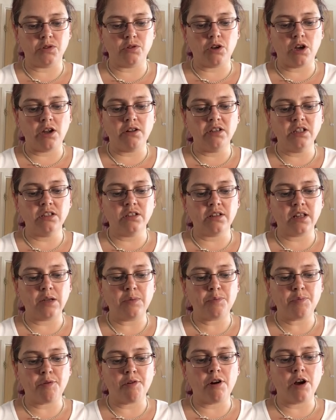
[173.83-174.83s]
Not only do they
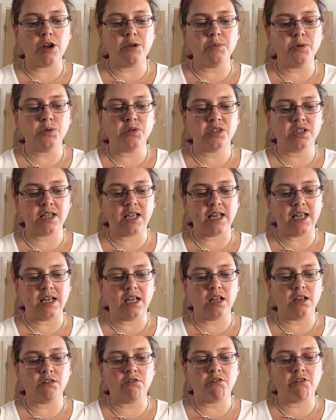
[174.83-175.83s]
prime your skin
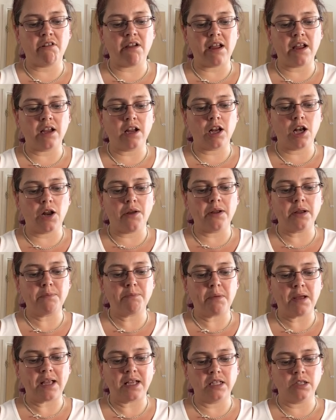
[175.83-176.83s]
and create a glowing
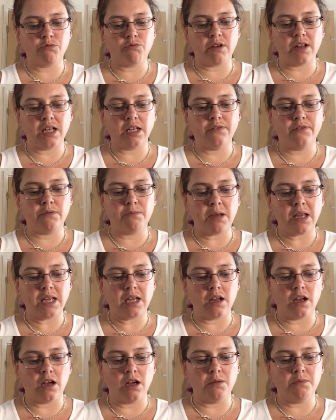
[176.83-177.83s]
base ready for
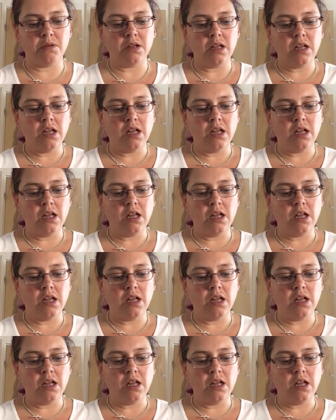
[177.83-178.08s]
makeup,